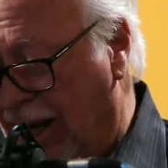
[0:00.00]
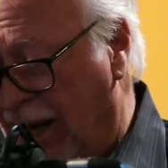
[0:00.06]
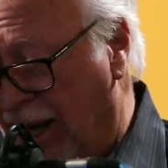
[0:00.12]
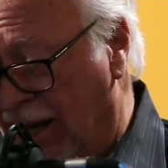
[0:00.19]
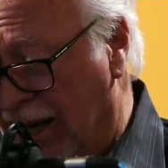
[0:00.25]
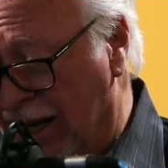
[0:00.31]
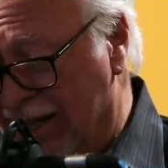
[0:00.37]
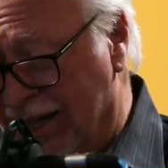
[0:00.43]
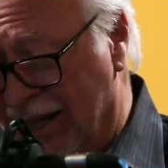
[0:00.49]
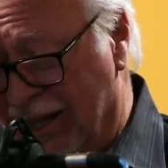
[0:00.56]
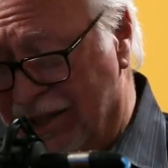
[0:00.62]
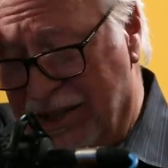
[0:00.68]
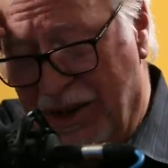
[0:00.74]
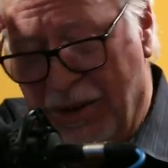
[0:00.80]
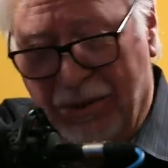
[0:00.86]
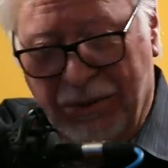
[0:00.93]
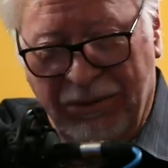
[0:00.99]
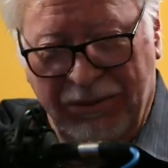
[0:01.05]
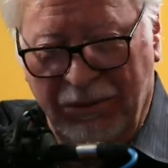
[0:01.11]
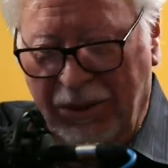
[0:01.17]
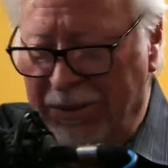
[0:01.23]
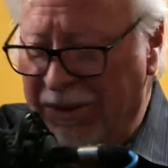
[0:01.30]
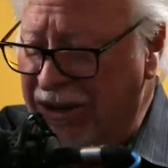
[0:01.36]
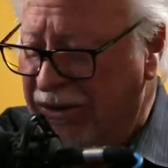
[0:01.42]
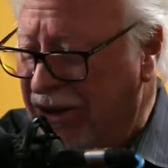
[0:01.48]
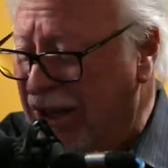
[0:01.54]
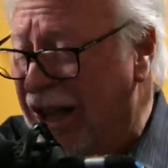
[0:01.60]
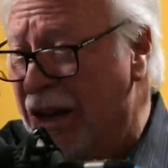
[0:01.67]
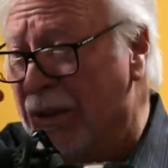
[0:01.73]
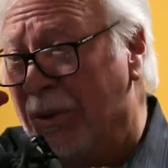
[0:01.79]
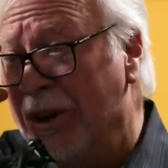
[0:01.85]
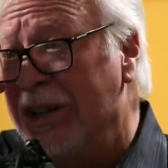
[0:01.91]
And I said, so we've been doing
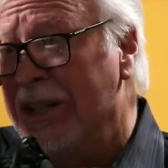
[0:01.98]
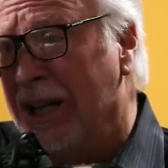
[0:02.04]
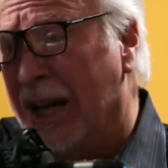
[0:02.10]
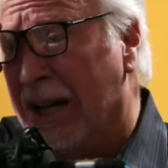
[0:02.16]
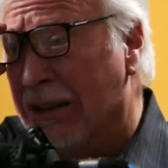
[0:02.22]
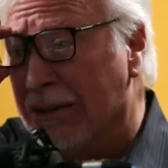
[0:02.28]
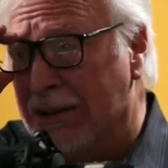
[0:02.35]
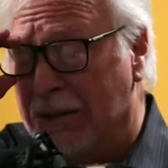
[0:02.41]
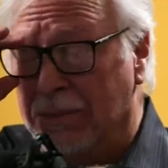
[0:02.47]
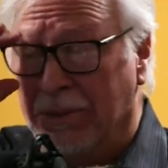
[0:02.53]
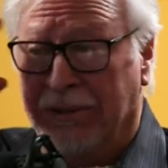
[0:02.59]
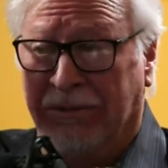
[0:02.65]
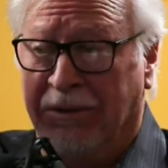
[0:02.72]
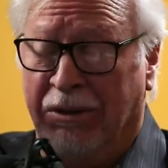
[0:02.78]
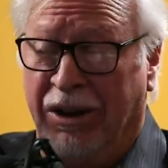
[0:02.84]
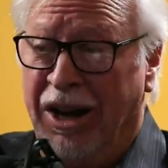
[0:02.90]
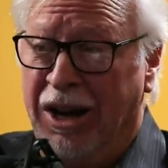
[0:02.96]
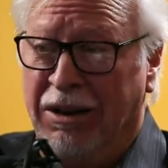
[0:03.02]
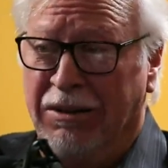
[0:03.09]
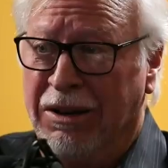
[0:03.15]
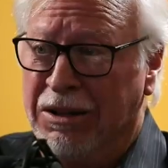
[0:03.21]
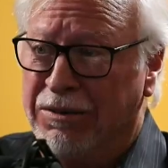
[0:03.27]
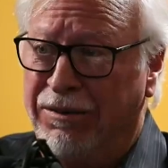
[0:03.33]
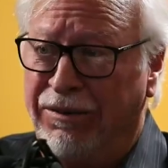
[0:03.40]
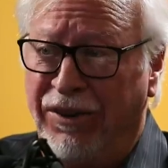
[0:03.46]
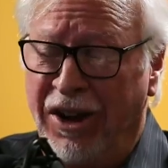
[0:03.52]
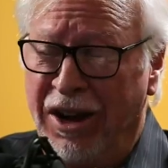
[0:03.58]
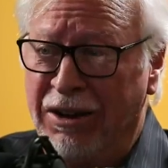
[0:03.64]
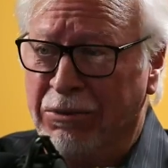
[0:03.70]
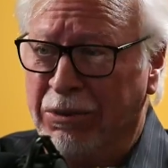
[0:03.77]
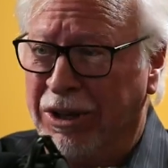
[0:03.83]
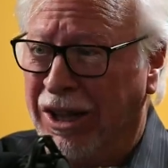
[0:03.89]
a lot of work together. This has been great. It's
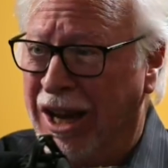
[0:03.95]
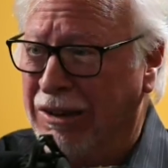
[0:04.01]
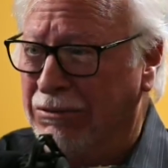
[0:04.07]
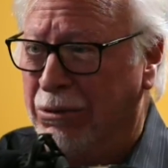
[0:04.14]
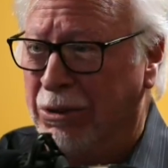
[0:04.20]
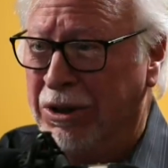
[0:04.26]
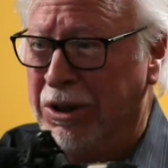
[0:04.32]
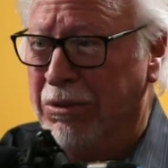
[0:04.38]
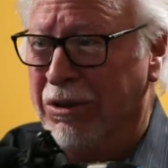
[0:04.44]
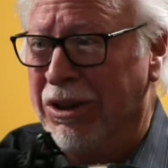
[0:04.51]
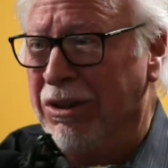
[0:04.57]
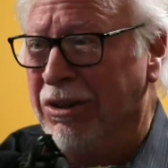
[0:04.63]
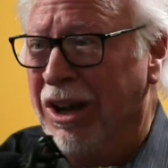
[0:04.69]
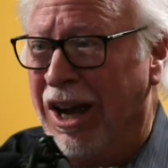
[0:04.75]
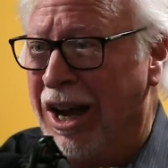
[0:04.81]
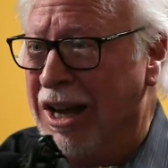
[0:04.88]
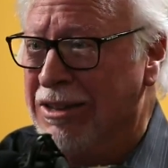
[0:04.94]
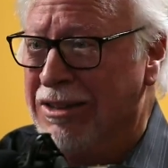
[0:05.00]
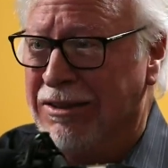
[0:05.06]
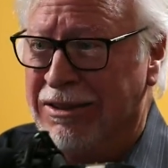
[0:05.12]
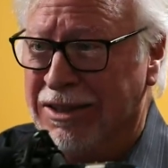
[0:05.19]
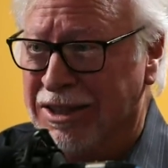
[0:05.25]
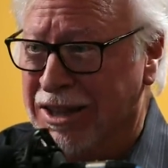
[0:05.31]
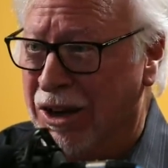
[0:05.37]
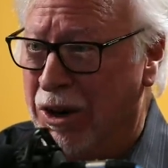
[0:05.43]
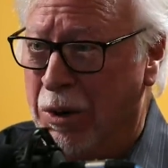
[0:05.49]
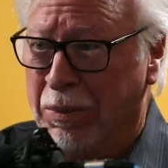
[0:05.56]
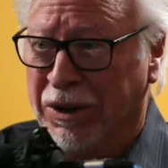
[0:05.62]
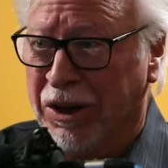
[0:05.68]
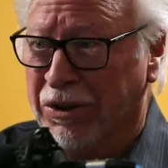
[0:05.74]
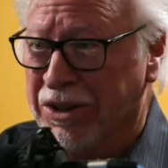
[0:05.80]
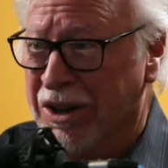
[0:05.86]
fun. We like working with you guys. And it's just, I
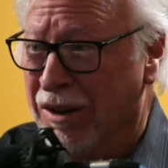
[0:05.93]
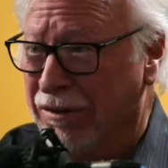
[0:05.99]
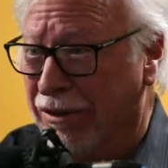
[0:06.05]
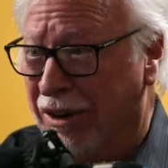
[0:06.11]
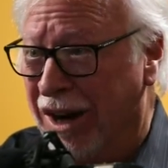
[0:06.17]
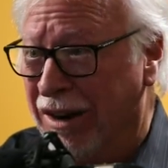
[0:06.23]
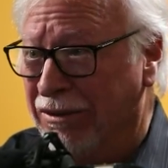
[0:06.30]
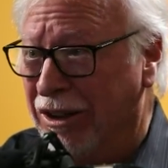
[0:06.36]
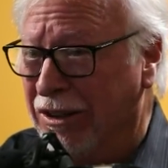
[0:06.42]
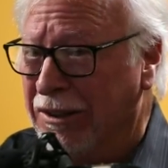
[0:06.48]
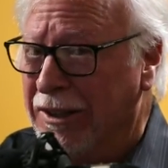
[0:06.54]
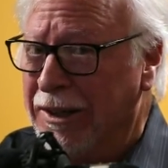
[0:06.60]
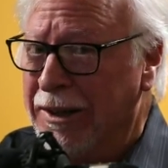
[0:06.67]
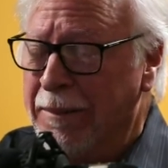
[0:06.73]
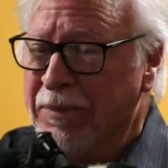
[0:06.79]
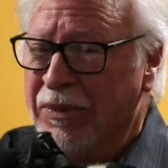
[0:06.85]
hope it goes on forever.